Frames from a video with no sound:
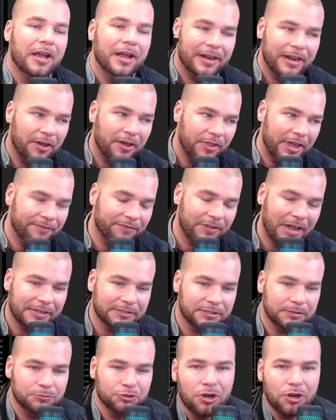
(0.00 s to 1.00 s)
Now, they've got
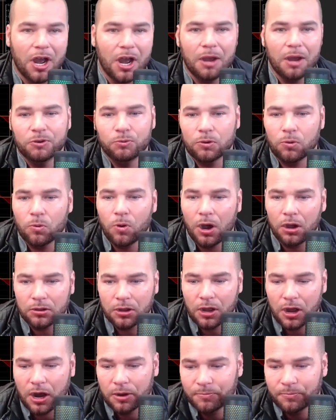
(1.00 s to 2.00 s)
some drama with
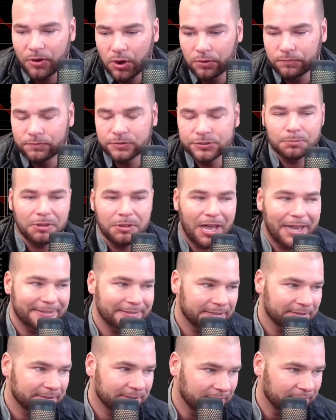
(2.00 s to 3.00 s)
Qualcomm over some
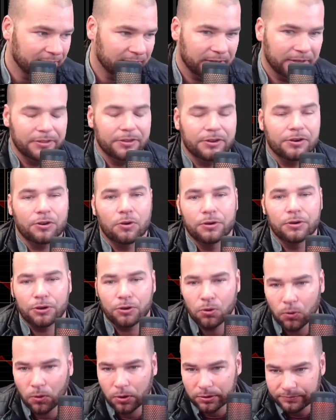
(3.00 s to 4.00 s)
licensing, and they're going to
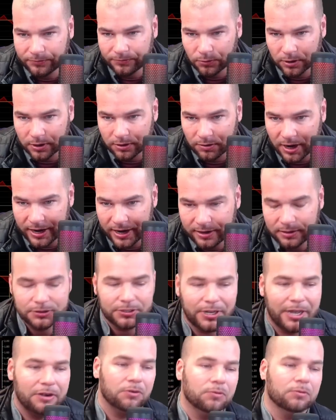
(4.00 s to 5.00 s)
court for it, right? So
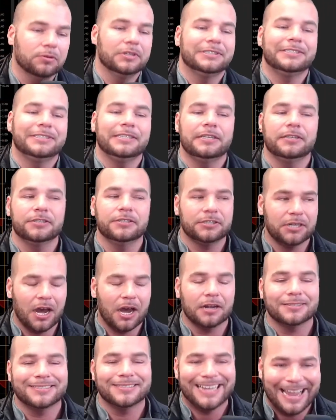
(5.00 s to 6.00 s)
I don't really see this
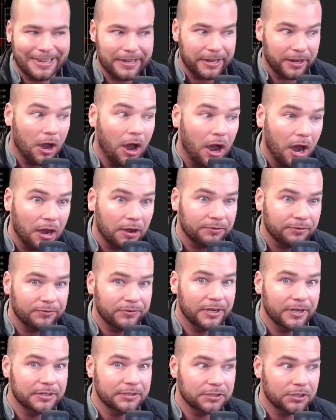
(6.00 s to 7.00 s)
stock taking off
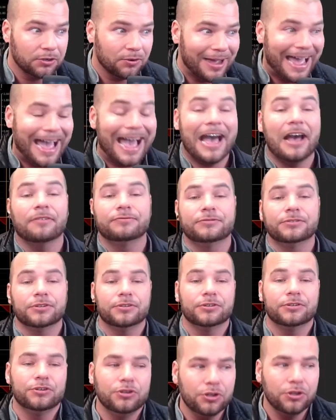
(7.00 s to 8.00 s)
until after the
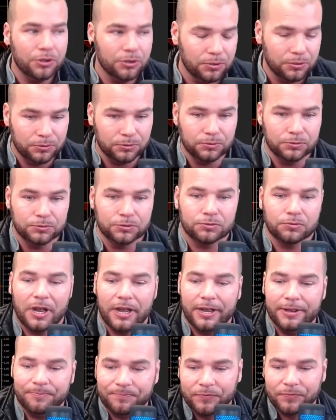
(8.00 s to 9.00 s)
news, right?
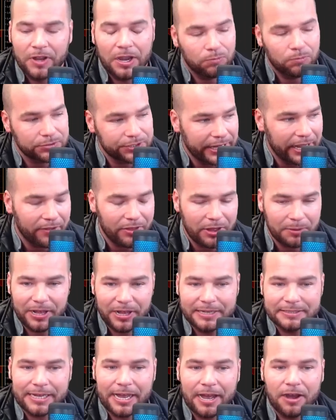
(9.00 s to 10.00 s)
And we'll see how that
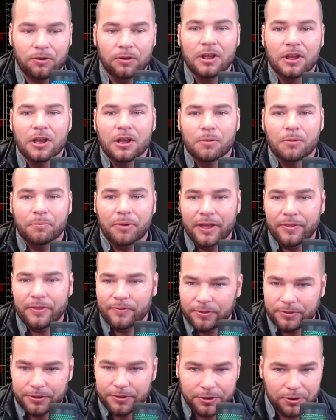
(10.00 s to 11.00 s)
plays out. But
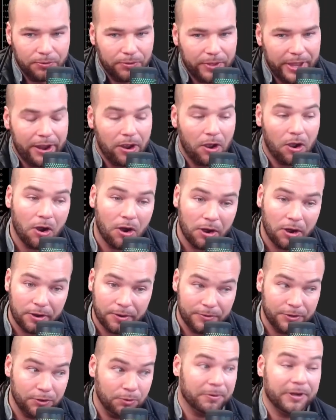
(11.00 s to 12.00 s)
you know, they are,
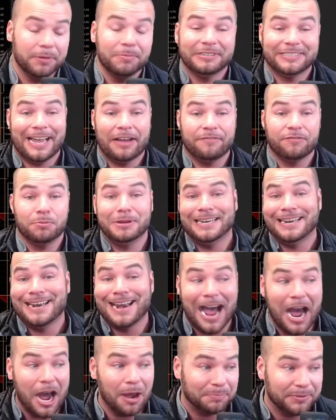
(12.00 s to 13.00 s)
you know, pretty much have a
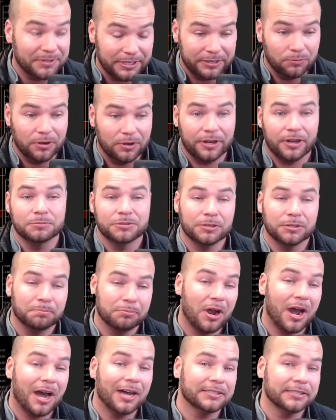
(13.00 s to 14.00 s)
monopoly when it comes to
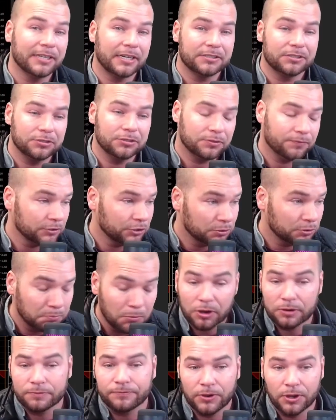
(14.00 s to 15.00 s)
processors for
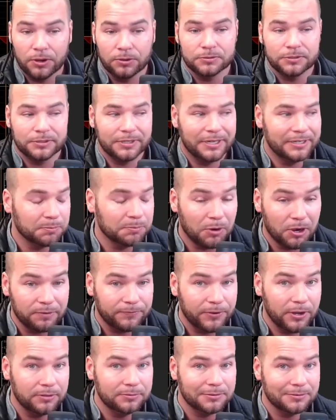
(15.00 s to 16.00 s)
smartphones. And
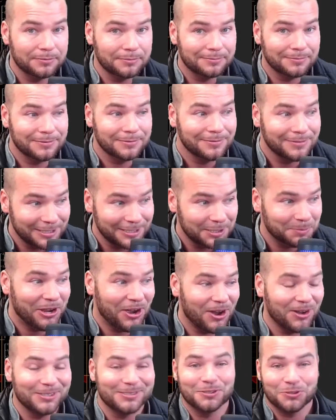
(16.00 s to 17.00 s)
smartphones, Let's be
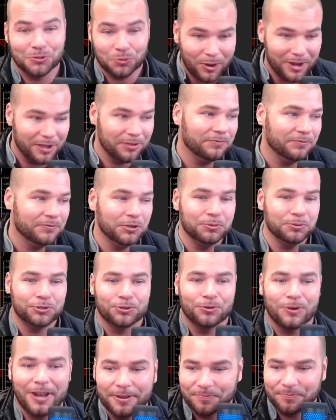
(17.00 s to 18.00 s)
honest, it's the way of the future,
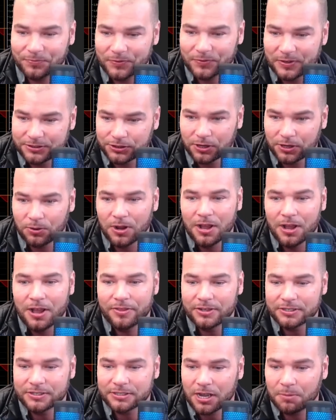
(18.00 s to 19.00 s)
right? So
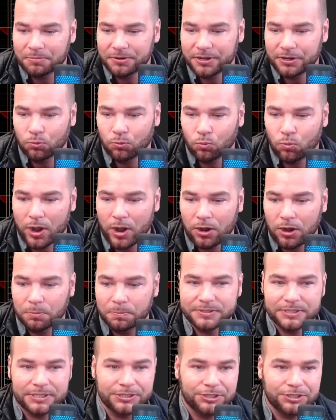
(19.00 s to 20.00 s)
this company well
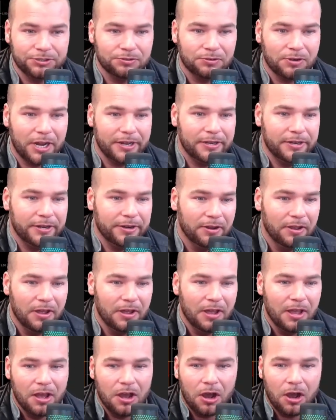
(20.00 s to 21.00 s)
positioned right here.
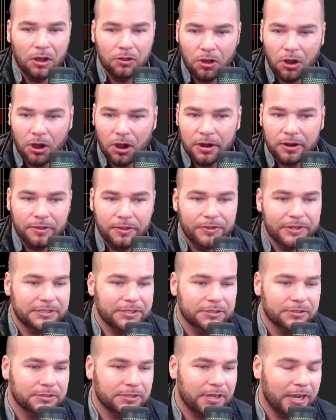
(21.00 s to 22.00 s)
Alar, this
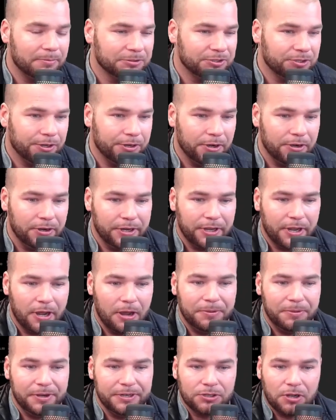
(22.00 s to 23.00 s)
is a cybersecurity
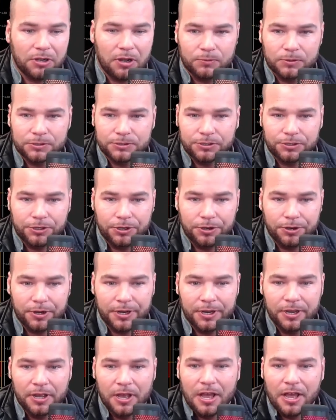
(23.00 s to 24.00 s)
company, software security.
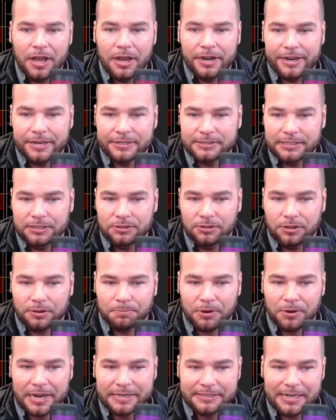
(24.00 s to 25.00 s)
And you can see, look,
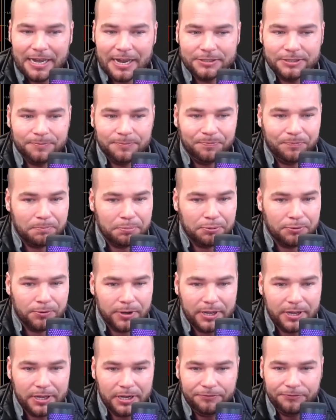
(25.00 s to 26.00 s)
price action
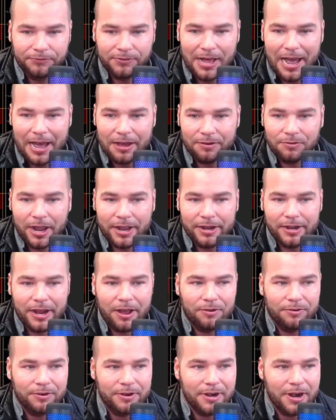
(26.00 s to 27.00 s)
pretty flat right
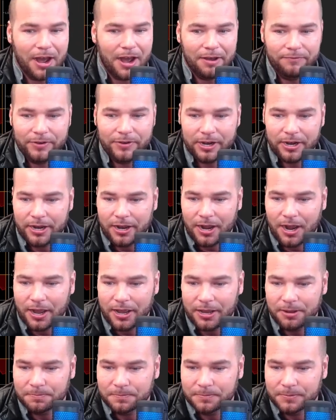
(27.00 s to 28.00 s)
now, not very
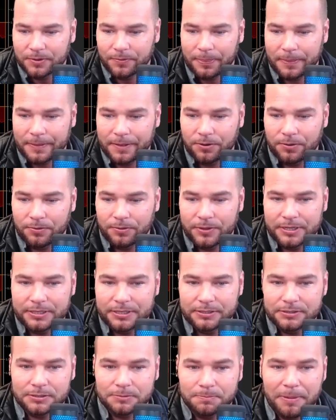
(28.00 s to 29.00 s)
hype. You know, these
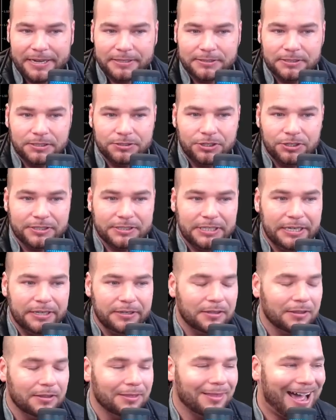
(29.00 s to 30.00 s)
spaces, you can see
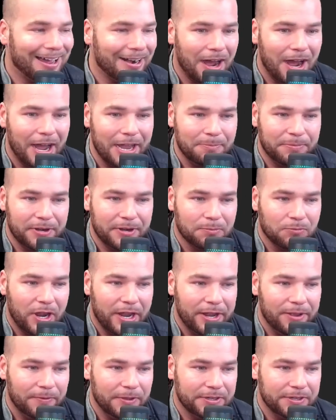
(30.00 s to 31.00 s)
a lot of hype in them,
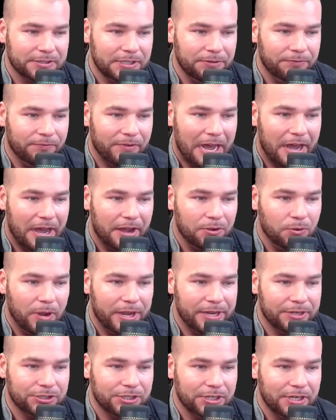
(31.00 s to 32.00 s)
right? You can see
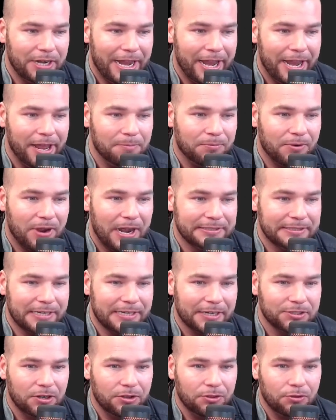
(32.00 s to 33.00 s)
valuation and price
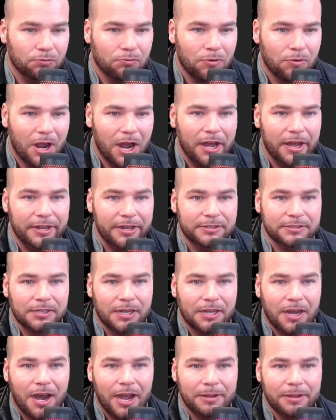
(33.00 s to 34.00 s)
action on the rise.
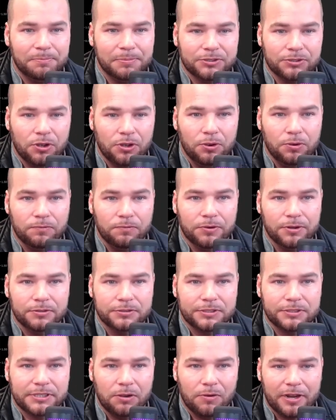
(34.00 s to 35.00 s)
Hype is over. The
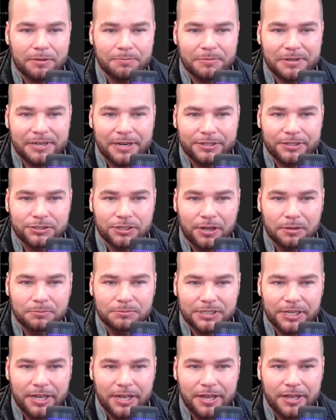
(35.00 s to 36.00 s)
sell recommendation
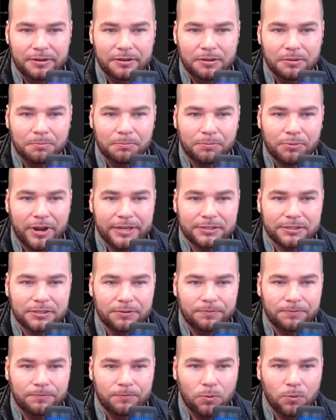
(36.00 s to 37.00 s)
comes in, breaks the
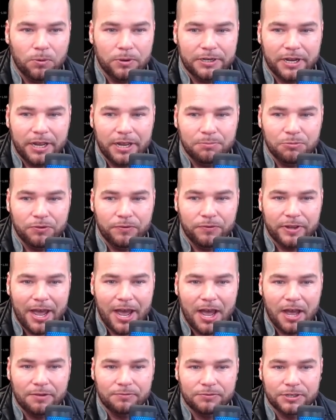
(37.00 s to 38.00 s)
40 day moving
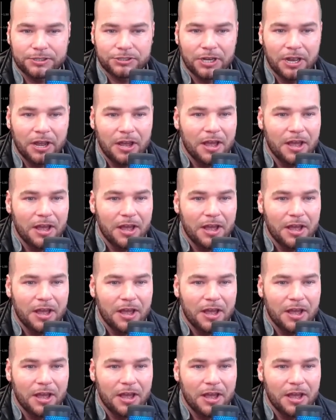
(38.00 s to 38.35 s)
average.